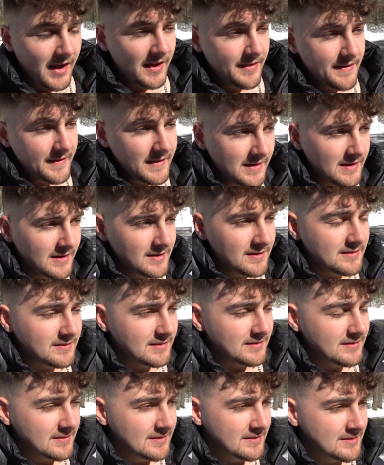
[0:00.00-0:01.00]
I think
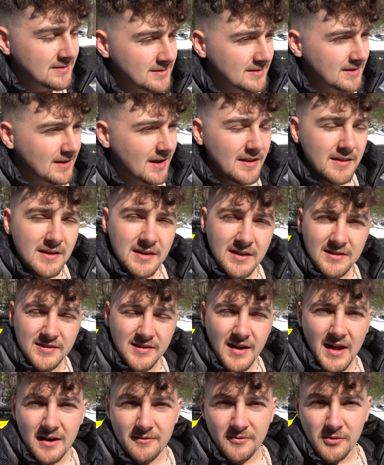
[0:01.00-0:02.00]
it's
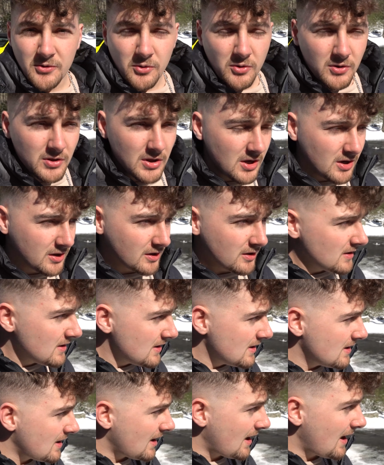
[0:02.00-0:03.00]
kind of a cool look.
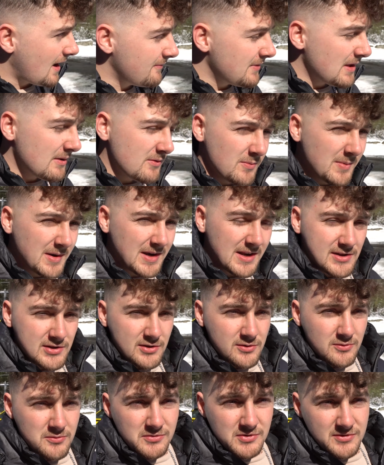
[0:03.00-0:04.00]
I've never been a
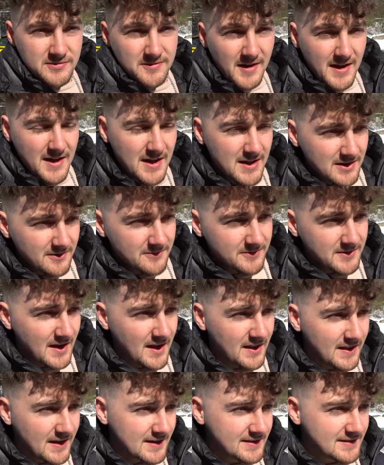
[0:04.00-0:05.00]
huge fan of
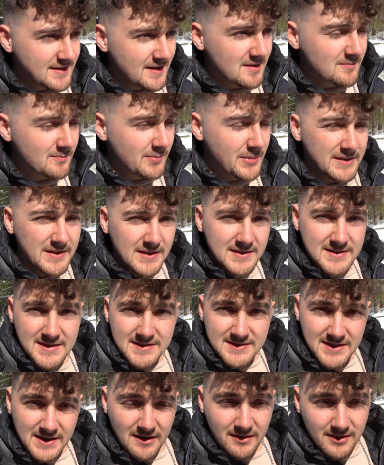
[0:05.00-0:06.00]
taillight tint, but this
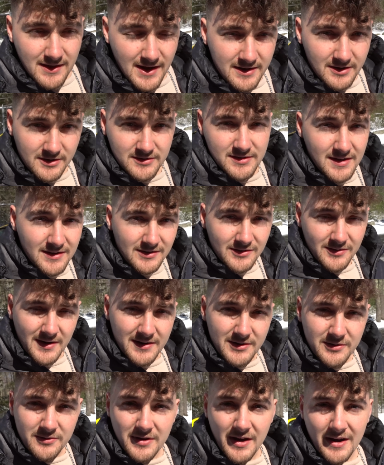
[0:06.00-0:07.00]
is like a lighter tint, so
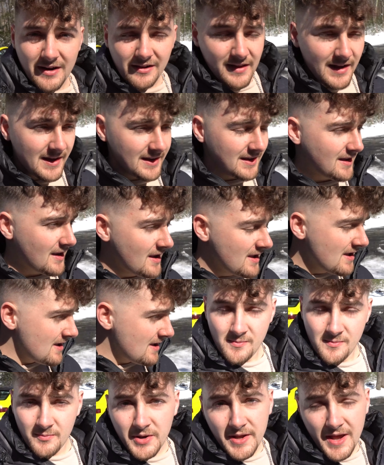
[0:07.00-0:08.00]
I do kind of like it.
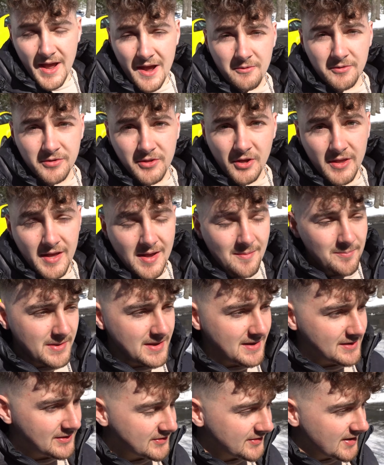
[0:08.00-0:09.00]
But yeah, with all that
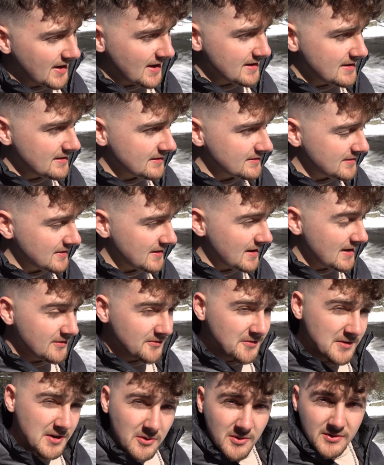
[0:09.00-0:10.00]
being said,
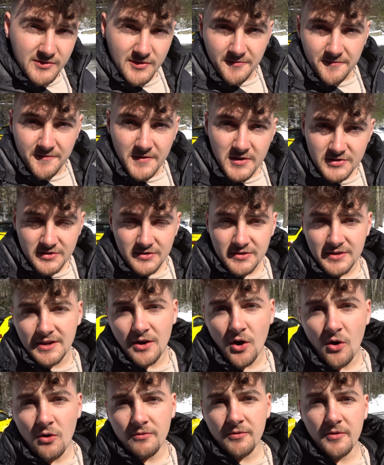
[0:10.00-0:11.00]
today's video is
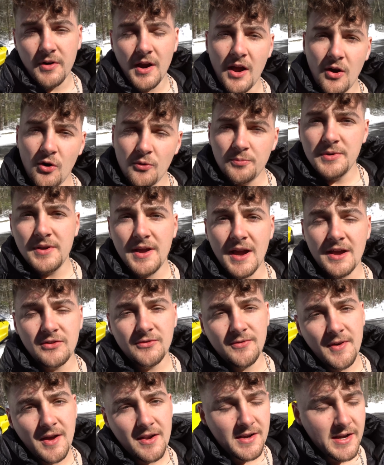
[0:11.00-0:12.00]
officially over. I hope you guys
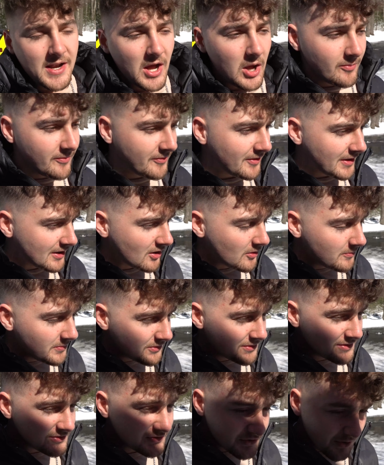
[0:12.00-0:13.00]
found it helpful. I hope
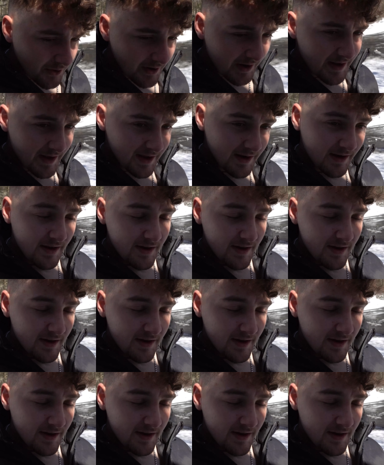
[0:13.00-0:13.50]
you enjoyed it.